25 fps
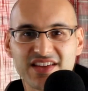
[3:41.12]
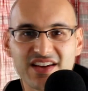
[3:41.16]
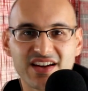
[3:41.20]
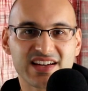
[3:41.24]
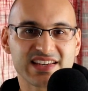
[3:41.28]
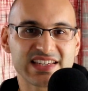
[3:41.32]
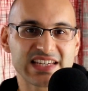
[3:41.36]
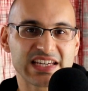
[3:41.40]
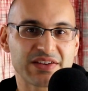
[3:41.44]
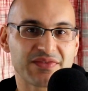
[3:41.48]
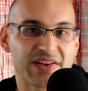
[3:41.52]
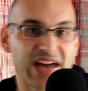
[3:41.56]
the
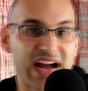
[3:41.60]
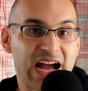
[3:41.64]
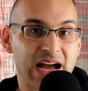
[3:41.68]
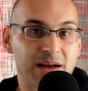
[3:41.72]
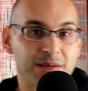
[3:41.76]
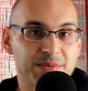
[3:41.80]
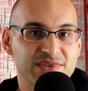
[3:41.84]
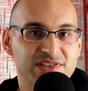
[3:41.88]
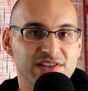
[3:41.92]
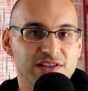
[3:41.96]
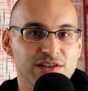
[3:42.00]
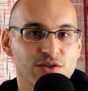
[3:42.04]
idea of
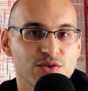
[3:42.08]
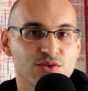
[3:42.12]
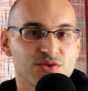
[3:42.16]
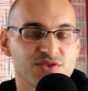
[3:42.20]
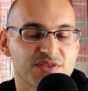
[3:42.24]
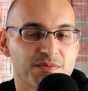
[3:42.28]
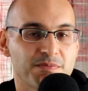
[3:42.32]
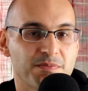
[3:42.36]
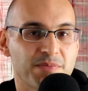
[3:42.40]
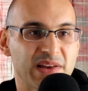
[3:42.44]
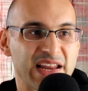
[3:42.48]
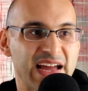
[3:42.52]

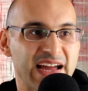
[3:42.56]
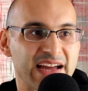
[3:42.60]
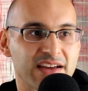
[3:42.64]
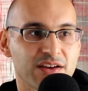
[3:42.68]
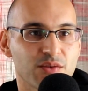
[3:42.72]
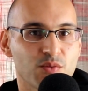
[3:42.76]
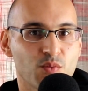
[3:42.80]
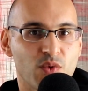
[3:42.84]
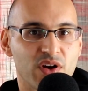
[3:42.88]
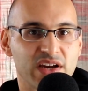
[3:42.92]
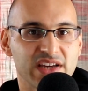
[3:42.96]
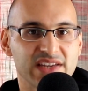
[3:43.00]
absolutes, black
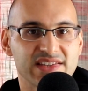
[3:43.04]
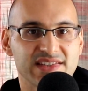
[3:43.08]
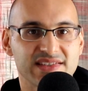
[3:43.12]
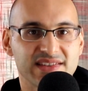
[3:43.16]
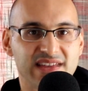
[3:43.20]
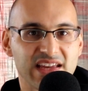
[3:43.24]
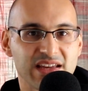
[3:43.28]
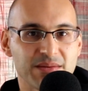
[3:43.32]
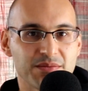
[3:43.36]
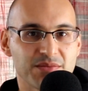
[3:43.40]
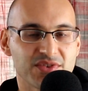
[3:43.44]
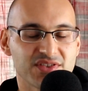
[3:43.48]
and white
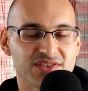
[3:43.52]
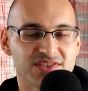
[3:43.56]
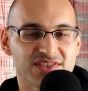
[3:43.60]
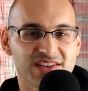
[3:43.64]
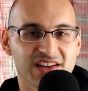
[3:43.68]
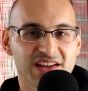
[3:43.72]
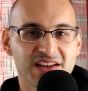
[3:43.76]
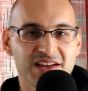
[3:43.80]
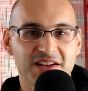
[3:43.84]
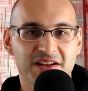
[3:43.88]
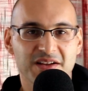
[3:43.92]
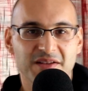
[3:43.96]
statements,
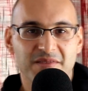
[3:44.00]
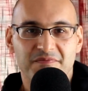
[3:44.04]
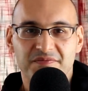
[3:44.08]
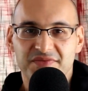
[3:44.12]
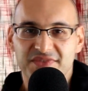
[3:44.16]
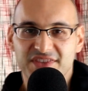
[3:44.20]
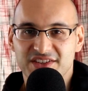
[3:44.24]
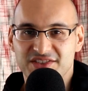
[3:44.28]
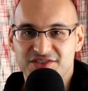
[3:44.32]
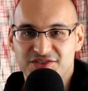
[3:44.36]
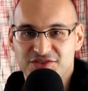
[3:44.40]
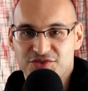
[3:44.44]

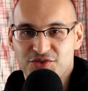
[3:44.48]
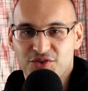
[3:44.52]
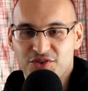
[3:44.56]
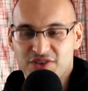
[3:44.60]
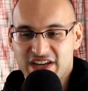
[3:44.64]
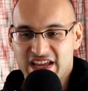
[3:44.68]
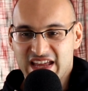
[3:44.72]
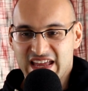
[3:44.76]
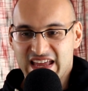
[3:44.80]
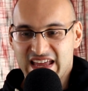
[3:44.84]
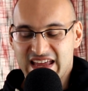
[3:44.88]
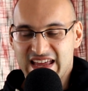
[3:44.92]
does
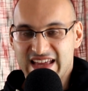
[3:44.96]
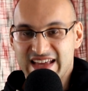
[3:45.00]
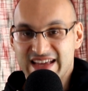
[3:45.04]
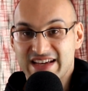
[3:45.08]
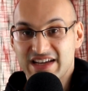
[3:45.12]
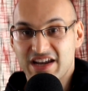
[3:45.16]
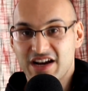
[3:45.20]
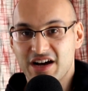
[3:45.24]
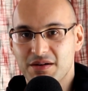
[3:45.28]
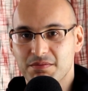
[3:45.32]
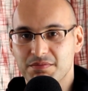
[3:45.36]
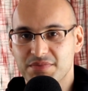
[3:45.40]
not
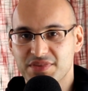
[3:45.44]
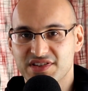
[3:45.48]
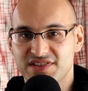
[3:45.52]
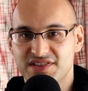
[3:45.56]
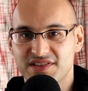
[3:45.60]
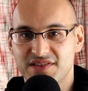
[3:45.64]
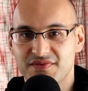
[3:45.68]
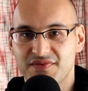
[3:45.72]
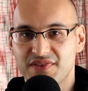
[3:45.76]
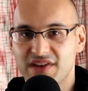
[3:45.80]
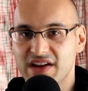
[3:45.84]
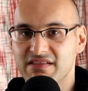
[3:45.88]
encompass
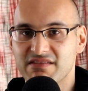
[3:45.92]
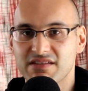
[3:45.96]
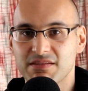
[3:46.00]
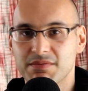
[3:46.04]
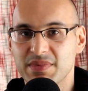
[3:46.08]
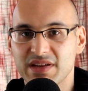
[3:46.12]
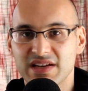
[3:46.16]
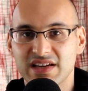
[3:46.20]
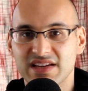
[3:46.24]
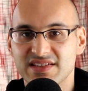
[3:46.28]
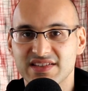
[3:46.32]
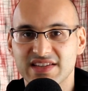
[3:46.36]
the
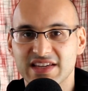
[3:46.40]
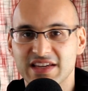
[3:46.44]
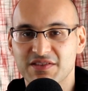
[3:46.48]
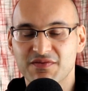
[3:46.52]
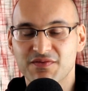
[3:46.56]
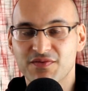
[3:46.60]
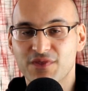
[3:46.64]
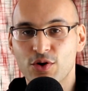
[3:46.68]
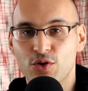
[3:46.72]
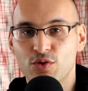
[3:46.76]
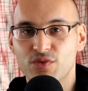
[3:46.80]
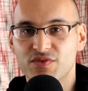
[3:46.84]
variability
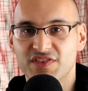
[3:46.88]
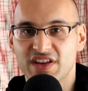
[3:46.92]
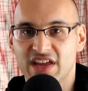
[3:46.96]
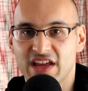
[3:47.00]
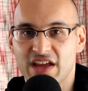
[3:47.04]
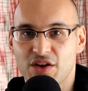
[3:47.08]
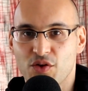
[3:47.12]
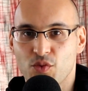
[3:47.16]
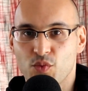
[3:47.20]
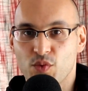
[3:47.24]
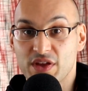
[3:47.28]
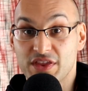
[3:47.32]
involved
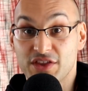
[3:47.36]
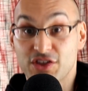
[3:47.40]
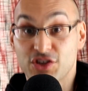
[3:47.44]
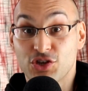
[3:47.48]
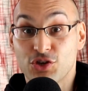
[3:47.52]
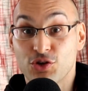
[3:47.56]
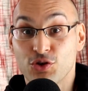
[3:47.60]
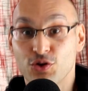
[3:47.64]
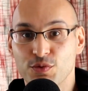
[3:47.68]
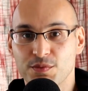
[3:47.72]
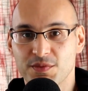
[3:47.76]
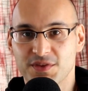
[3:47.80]
with
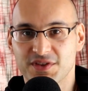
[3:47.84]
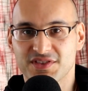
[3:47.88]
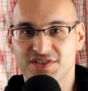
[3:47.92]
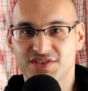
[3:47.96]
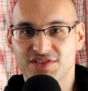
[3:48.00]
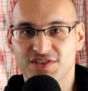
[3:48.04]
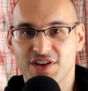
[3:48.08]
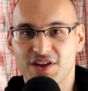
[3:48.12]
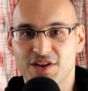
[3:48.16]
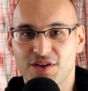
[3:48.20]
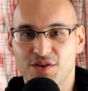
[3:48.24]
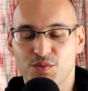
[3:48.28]

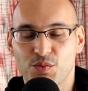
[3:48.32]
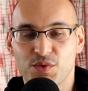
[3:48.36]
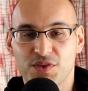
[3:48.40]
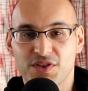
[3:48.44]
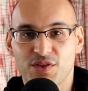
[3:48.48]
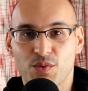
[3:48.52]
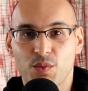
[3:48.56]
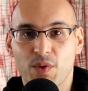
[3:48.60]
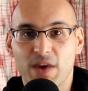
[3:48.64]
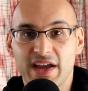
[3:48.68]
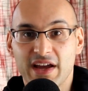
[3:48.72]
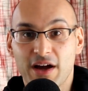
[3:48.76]
humans,
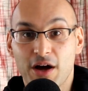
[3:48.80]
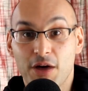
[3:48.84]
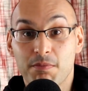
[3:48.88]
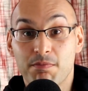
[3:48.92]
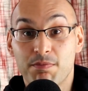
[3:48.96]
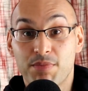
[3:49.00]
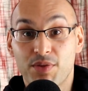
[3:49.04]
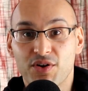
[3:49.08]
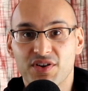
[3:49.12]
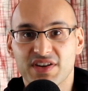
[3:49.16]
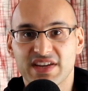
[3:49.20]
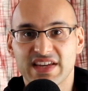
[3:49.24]
with the way our
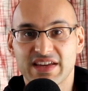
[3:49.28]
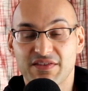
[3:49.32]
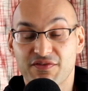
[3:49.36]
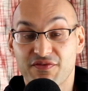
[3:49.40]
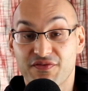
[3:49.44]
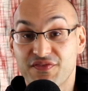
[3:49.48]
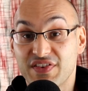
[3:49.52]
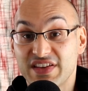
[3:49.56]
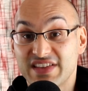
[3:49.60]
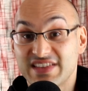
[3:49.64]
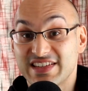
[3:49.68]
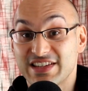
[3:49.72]
body,
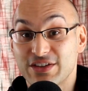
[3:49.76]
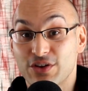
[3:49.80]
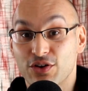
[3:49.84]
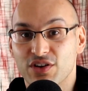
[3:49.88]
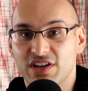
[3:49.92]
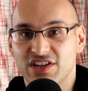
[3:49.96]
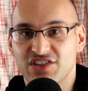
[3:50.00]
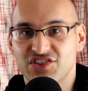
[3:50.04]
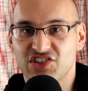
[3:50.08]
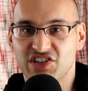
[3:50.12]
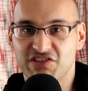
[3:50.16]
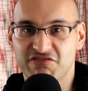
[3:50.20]

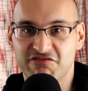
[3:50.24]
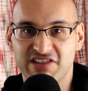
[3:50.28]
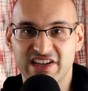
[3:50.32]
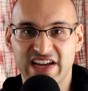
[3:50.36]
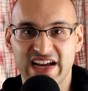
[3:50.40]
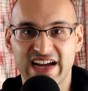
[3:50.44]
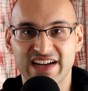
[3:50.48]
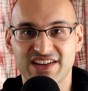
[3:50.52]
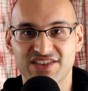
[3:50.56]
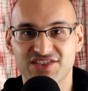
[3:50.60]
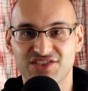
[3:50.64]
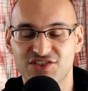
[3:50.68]
physiology
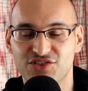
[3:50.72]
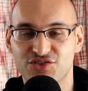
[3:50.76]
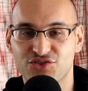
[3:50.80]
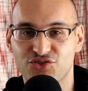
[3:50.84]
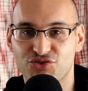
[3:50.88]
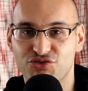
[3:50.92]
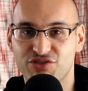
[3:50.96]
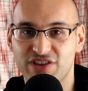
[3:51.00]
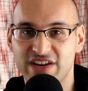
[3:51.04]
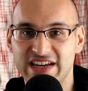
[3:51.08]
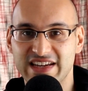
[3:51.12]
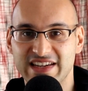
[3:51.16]
reacts to
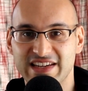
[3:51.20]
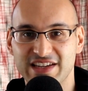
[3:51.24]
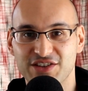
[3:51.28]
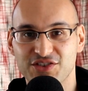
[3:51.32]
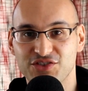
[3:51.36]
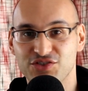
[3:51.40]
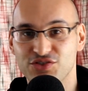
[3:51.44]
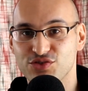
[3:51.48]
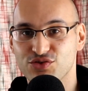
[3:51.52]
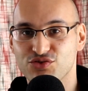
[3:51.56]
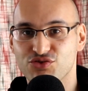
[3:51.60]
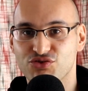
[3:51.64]
training
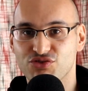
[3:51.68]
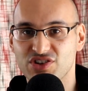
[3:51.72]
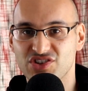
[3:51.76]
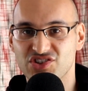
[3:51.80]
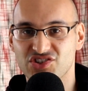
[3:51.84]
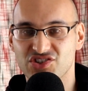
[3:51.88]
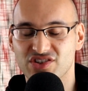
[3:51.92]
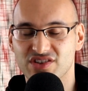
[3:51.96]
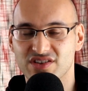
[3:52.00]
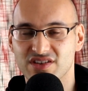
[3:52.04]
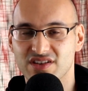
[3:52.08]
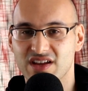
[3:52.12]
and
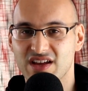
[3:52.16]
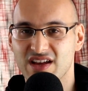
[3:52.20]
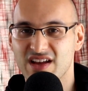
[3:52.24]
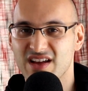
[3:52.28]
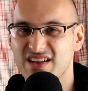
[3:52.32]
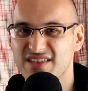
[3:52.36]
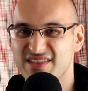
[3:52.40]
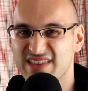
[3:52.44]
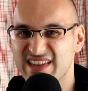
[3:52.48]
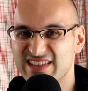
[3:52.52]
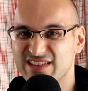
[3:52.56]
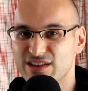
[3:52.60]
nutrition.
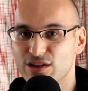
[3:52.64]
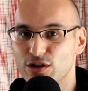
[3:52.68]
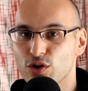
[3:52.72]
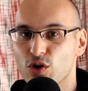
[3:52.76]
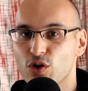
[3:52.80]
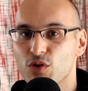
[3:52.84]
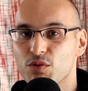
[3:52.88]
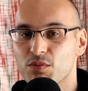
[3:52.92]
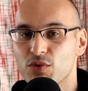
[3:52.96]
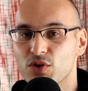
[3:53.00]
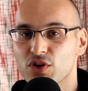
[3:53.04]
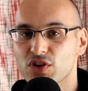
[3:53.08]
There's a
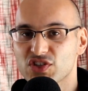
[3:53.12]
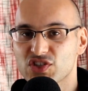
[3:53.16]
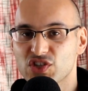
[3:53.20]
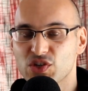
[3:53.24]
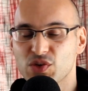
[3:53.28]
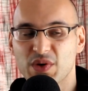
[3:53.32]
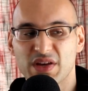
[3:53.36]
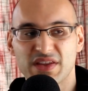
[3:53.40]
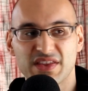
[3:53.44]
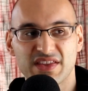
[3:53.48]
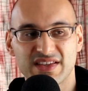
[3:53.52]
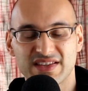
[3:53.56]
lot more
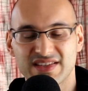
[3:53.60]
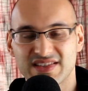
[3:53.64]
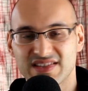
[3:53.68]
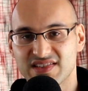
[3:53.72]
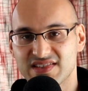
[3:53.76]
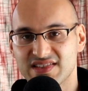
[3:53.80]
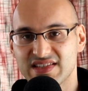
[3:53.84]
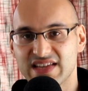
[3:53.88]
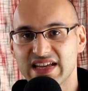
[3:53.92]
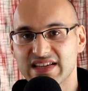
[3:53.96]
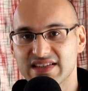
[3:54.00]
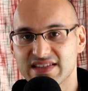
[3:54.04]
to it than
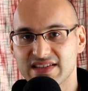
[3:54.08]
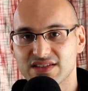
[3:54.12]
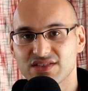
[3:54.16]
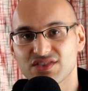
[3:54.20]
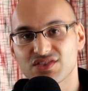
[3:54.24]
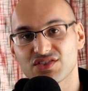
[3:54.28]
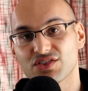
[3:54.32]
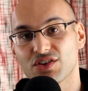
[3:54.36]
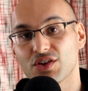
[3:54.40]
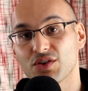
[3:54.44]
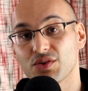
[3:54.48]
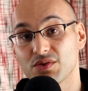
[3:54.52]
set in
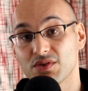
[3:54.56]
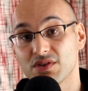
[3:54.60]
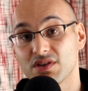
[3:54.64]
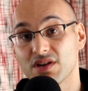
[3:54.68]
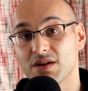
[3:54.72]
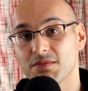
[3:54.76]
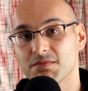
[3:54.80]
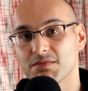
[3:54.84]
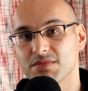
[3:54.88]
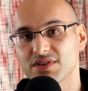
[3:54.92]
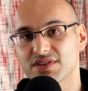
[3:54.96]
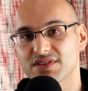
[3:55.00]
stone
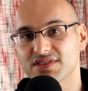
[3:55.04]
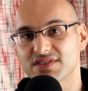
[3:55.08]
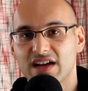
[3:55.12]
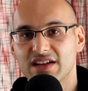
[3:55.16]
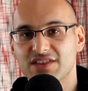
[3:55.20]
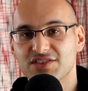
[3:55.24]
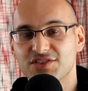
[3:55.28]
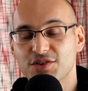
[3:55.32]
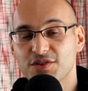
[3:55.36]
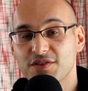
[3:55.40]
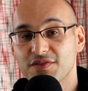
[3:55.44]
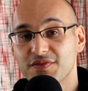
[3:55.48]
numbers.
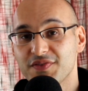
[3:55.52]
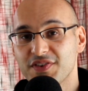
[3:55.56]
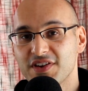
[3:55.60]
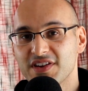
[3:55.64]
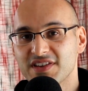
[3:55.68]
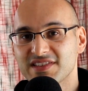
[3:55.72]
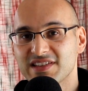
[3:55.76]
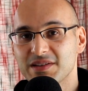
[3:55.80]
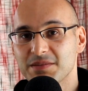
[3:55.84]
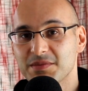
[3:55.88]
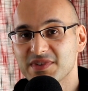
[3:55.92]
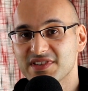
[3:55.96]
And so, the
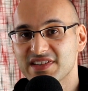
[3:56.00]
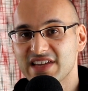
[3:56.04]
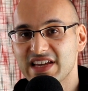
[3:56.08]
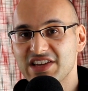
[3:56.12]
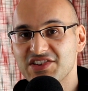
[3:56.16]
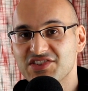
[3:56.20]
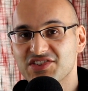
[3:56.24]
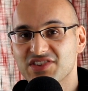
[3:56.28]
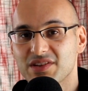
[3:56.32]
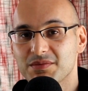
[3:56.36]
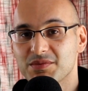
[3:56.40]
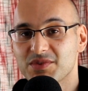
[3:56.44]
first
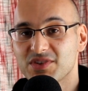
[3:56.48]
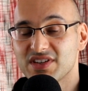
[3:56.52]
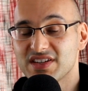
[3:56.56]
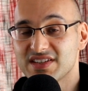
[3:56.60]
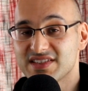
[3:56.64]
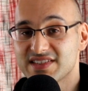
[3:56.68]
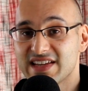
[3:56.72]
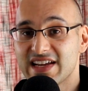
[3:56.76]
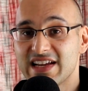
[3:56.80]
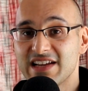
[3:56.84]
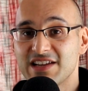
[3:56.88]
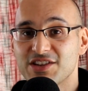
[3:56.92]
limitation I'm going to
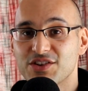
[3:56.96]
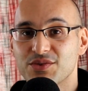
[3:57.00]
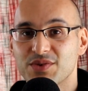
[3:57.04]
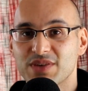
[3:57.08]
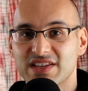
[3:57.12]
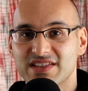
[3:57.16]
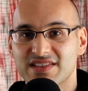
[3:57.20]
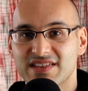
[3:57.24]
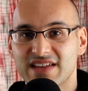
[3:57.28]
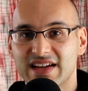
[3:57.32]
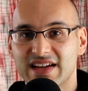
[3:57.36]
tell you is